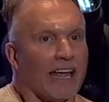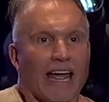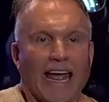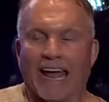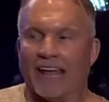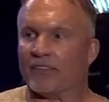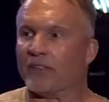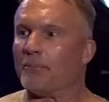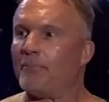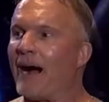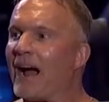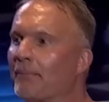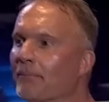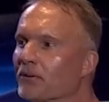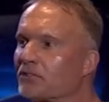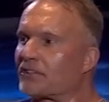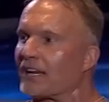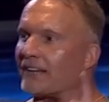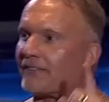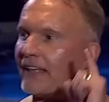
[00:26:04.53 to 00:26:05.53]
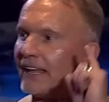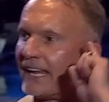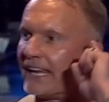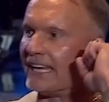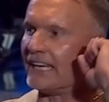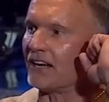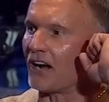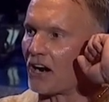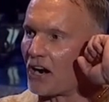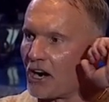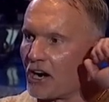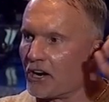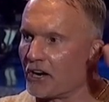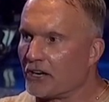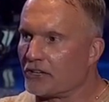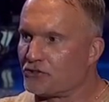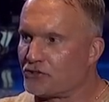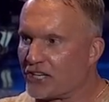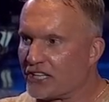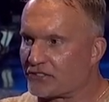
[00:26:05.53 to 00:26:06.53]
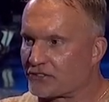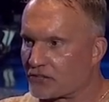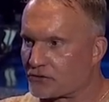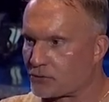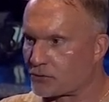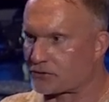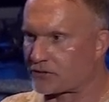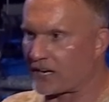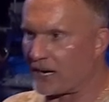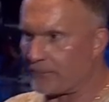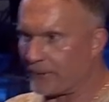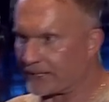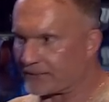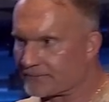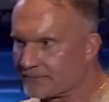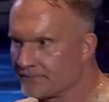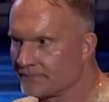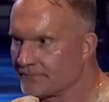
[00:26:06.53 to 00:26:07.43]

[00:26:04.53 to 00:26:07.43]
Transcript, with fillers: And the Bible said that he heard Jesus was coming.